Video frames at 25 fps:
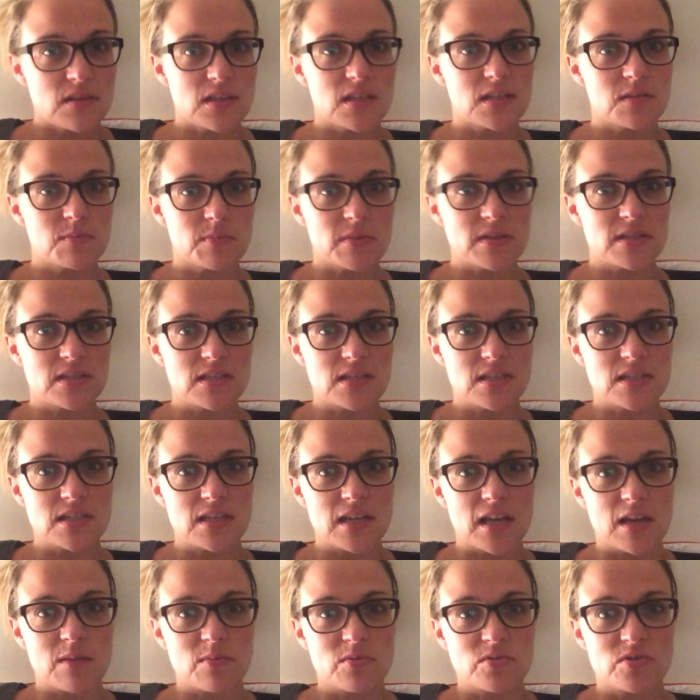this business
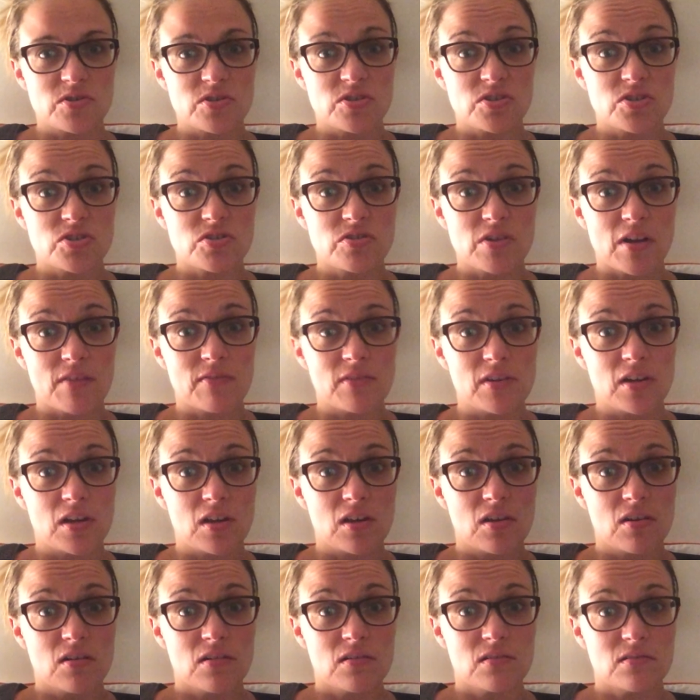enables you to travel
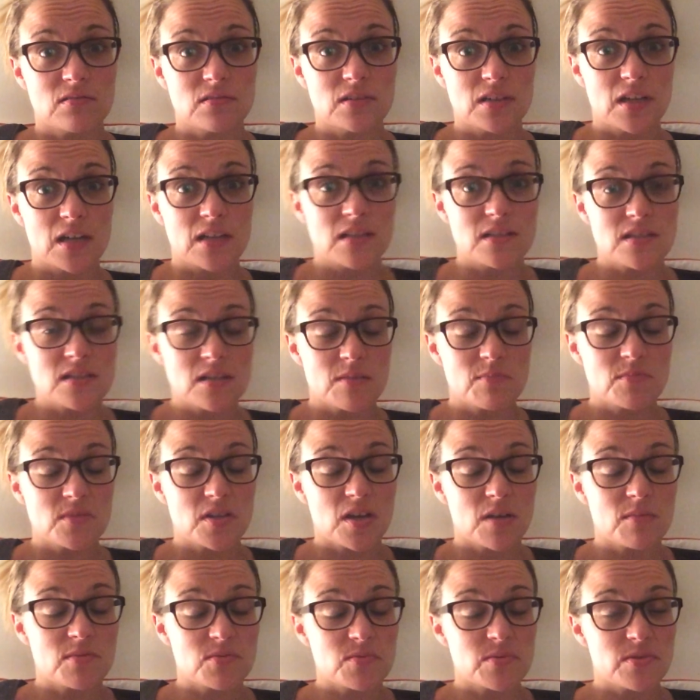a lot, and
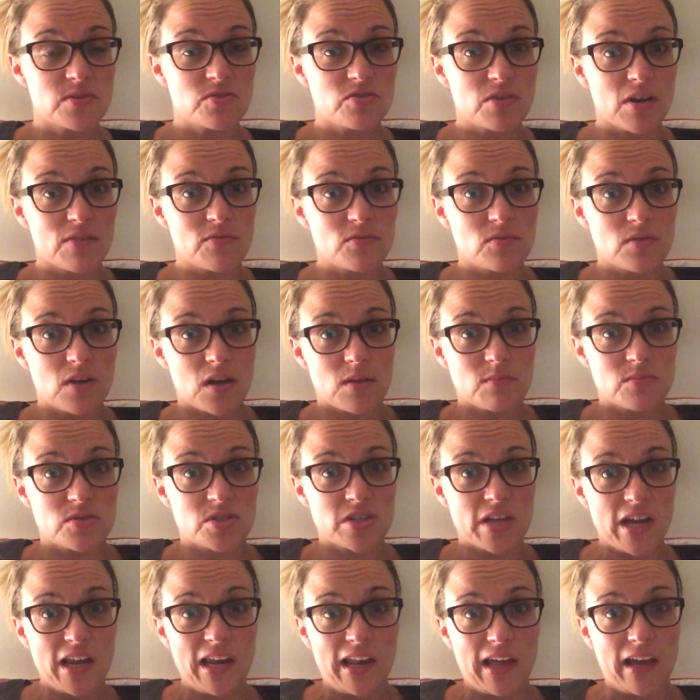sometimes with travel
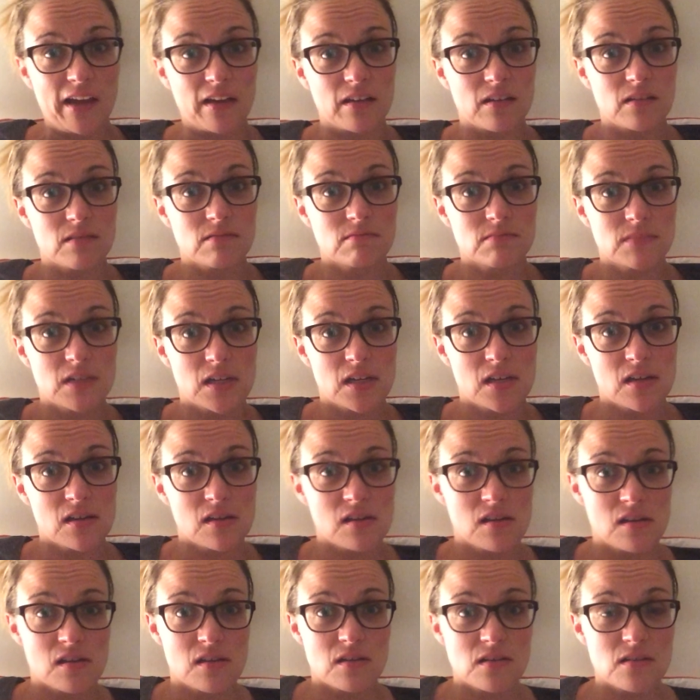comes jet lag.
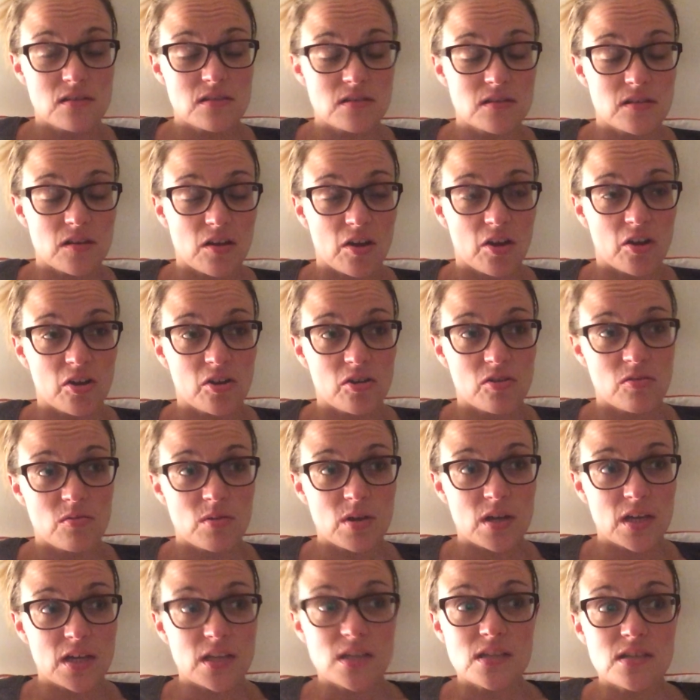So
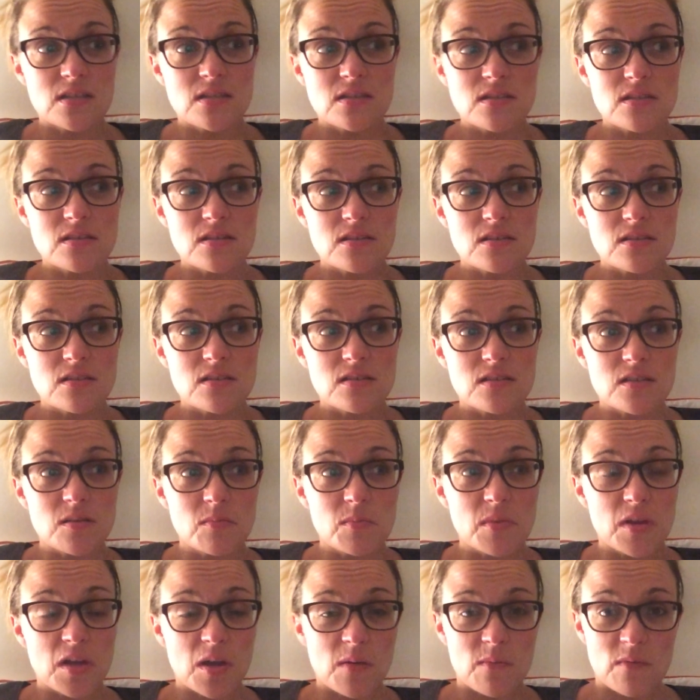it's
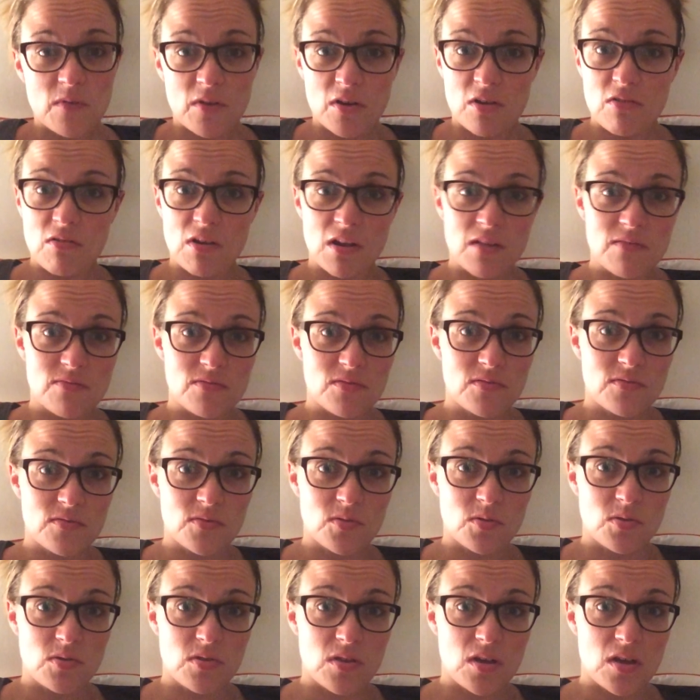something I'm very grateful
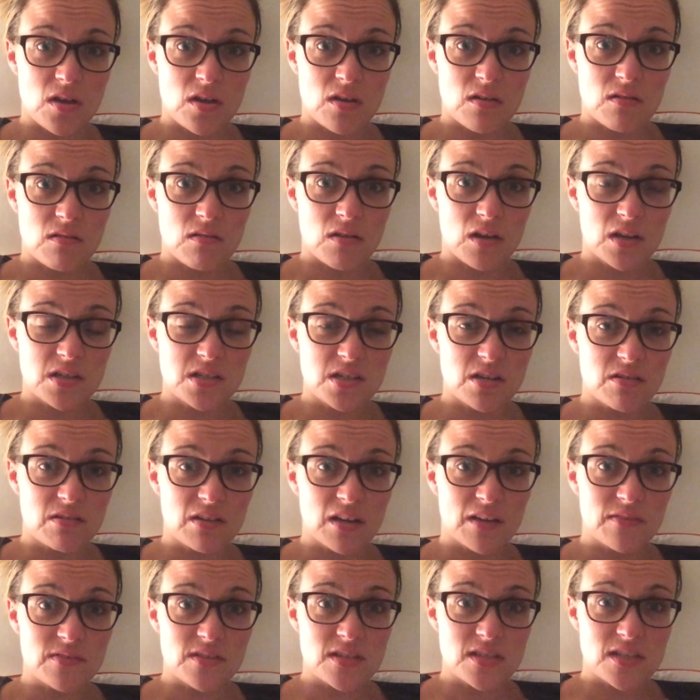for that I
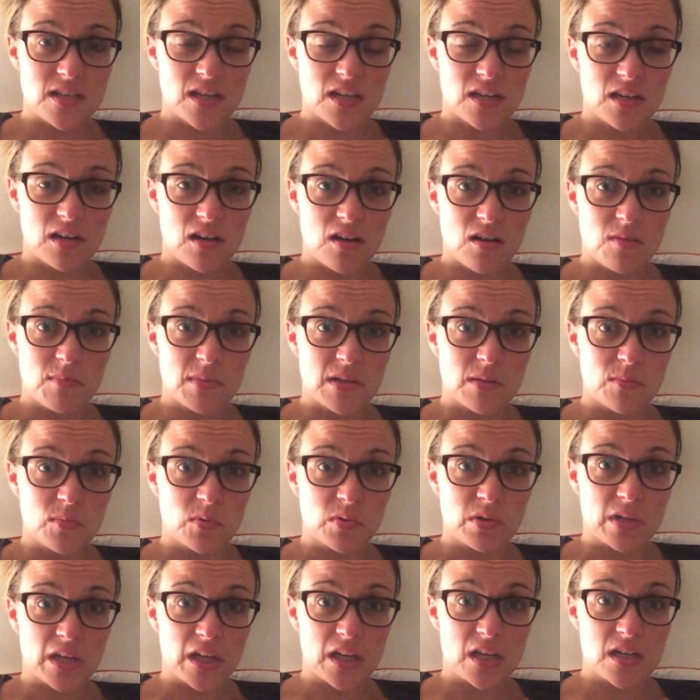don't have to set an alarm in the
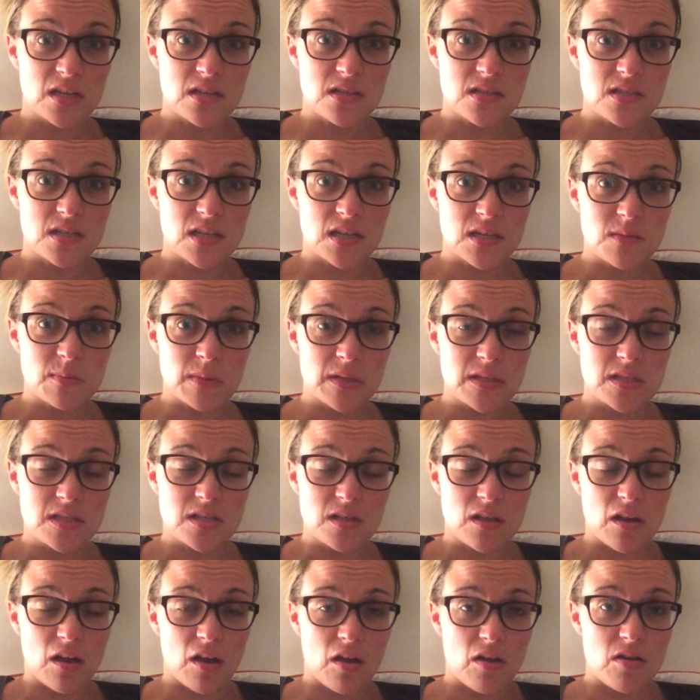morning because six
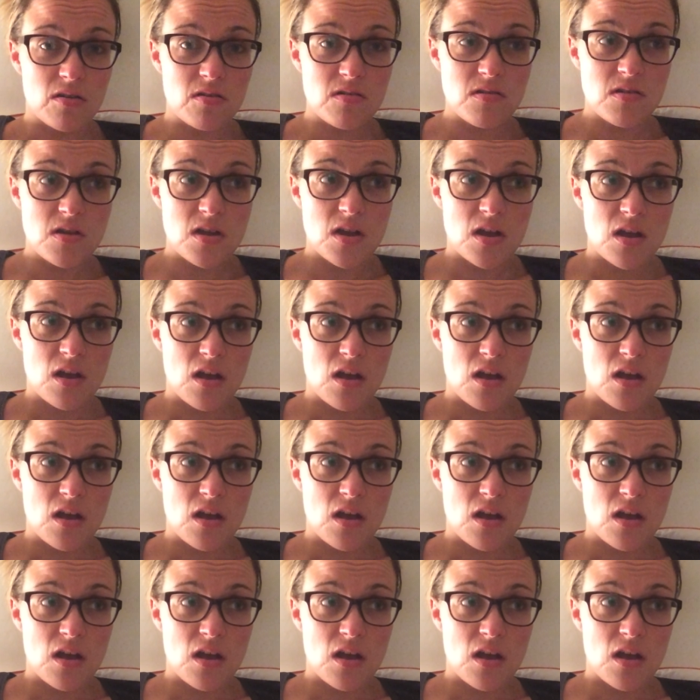months ago